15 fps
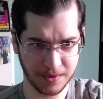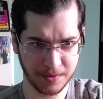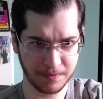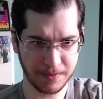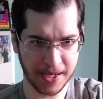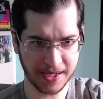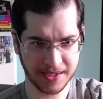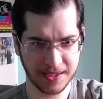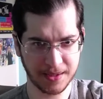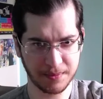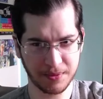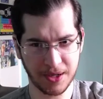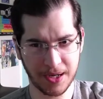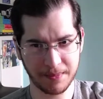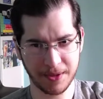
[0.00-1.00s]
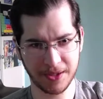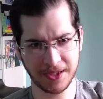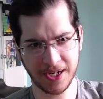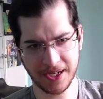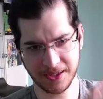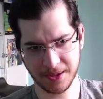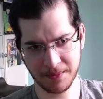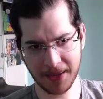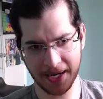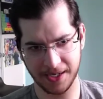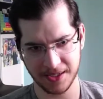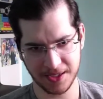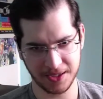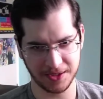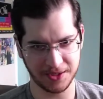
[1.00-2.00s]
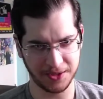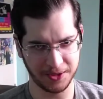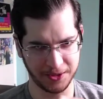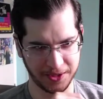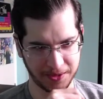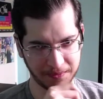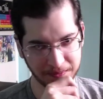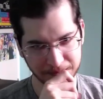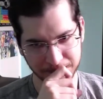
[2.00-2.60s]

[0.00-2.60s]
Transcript: back to the primary doctor, back to your surgeon,